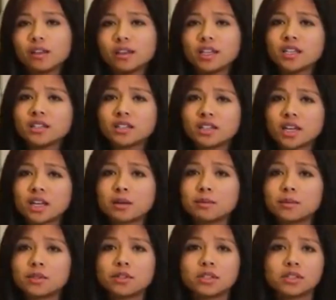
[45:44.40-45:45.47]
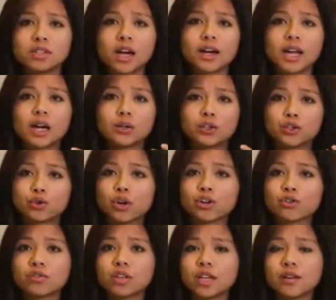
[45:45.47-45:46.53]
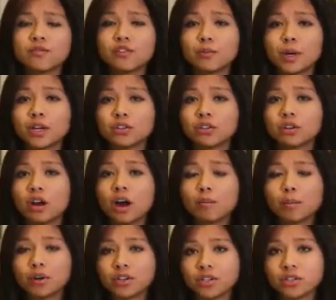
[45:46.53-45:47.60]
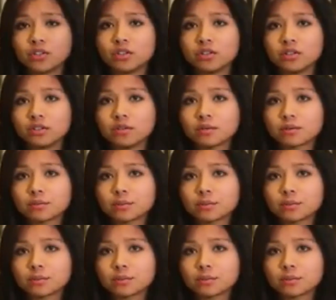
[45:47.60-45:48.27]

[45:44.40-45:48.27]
These schemes decide how to structure the information on partitions.